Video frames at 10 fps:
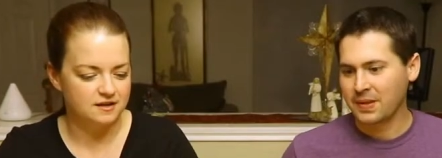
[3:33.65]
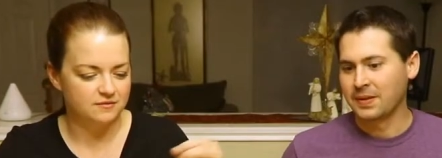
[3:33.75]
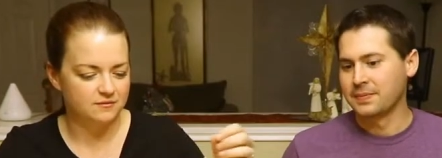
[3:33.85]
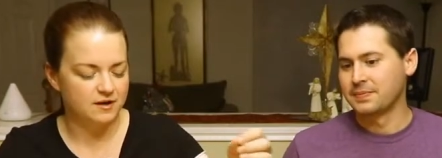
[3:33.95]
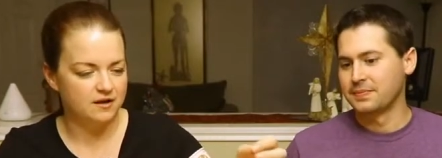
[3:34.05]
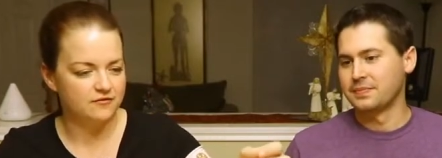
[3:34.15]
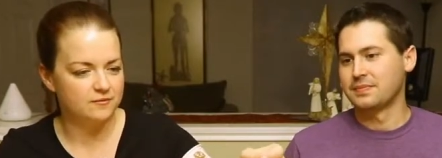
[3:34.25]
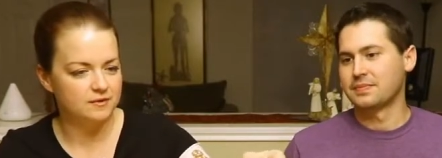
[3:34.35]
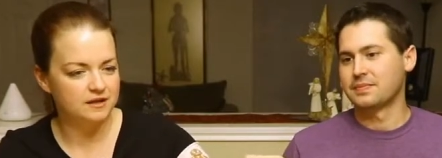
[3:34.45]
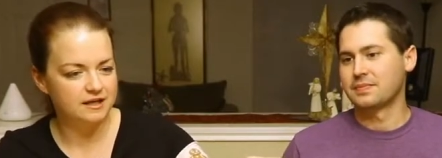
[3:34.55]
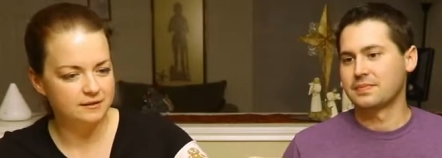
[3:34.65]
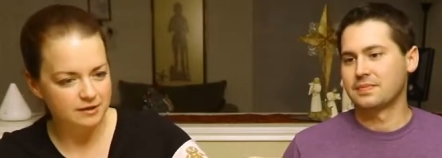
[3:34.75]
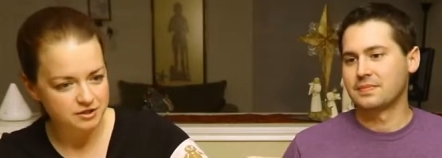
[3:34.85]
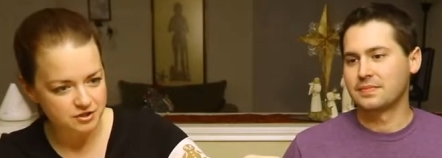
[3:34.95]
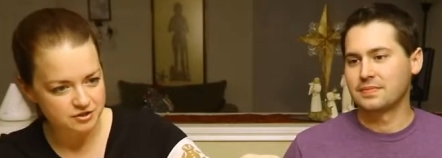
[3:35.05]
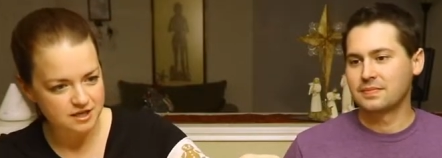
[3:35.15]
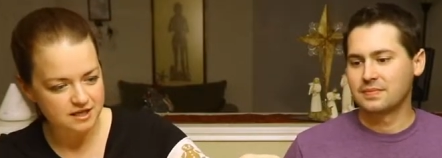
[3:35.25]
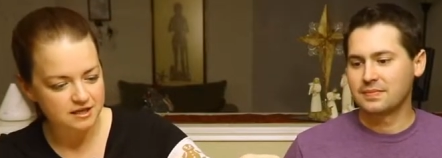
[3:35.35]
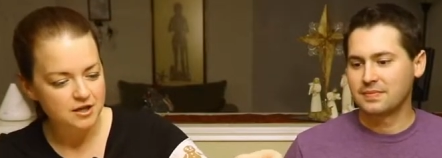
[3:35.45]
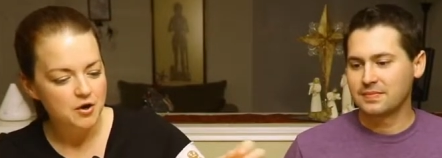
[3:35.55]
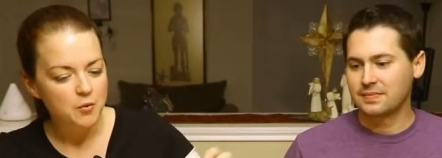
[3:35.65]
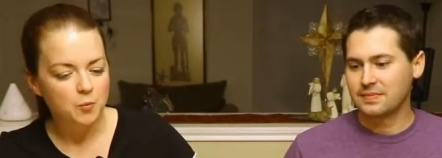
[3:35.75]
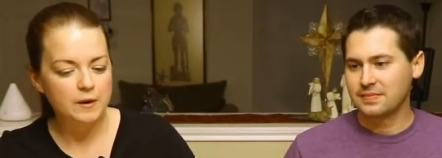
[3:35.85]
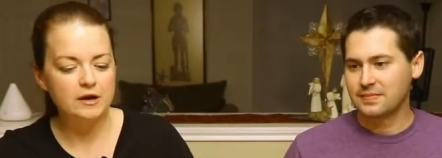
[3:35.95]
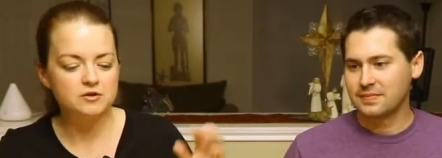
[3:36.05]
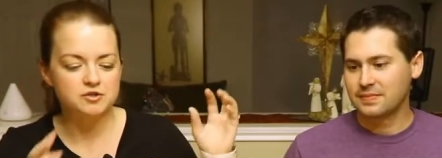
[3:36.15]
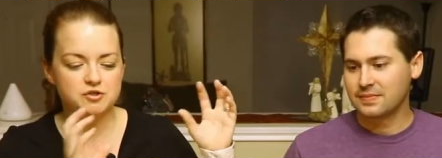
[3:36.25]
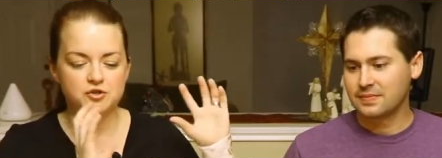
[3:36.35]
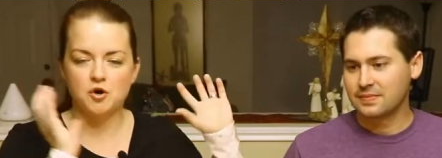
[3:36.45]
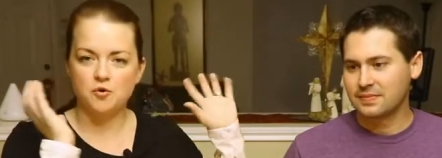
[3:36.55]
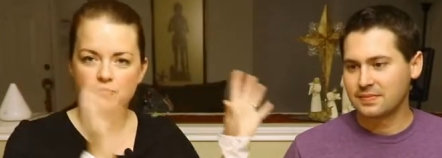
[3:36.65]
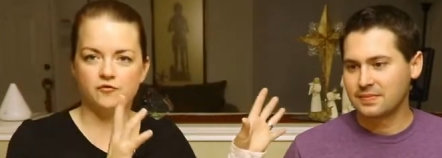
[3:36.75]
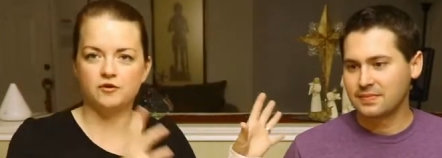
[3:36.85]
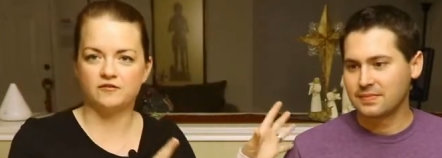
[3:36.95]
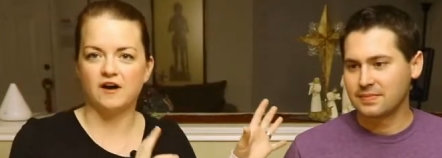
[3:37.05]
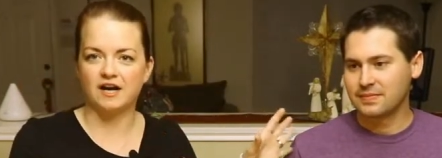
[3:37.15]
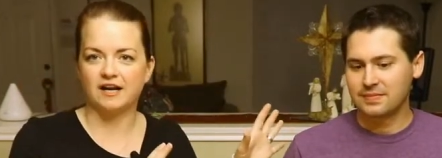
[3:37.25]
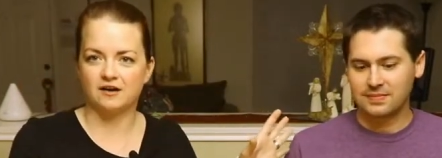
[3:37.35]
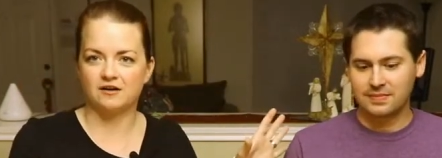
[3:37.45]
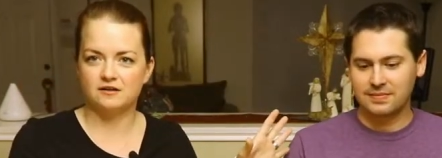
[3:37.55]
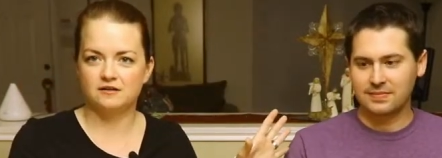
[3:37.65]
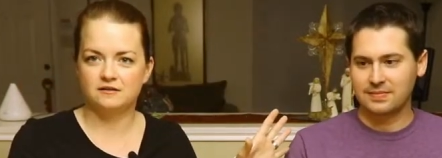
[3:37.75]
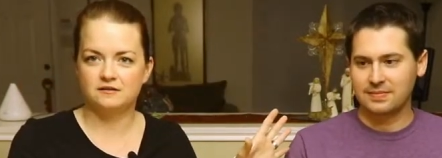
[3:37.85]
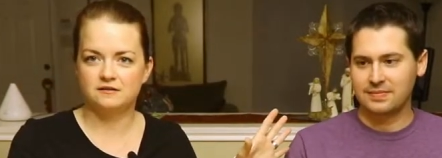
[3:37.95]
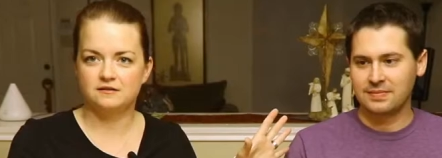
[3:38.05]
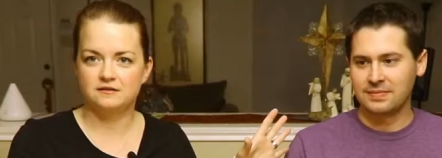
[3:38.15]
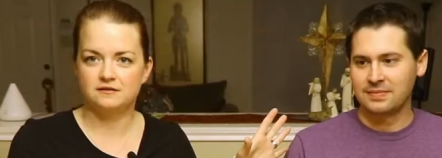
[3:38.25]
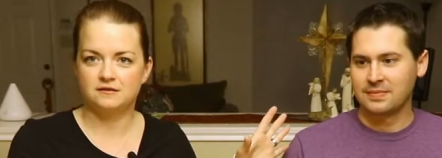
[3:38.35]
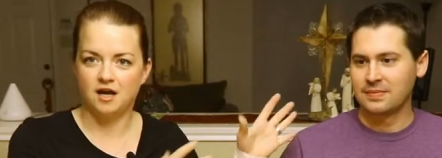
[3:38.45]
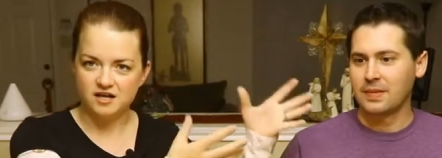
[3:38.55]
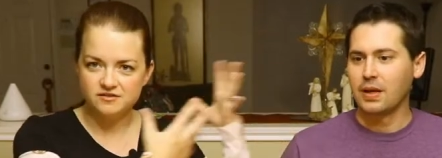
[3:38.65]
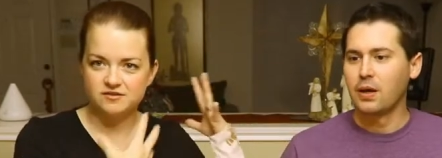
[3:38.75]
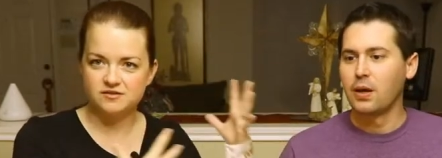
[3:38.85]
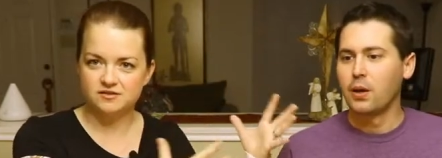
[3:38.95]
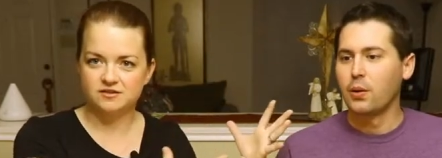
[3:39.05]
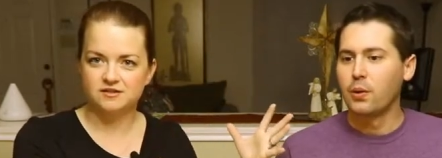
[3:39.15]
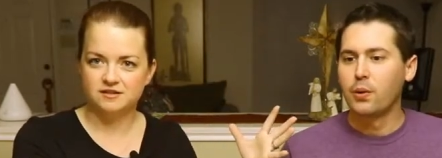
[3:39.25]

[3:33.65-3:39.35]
Speaker 1: that we got from a lady at my church, and we are so full of hot air, us,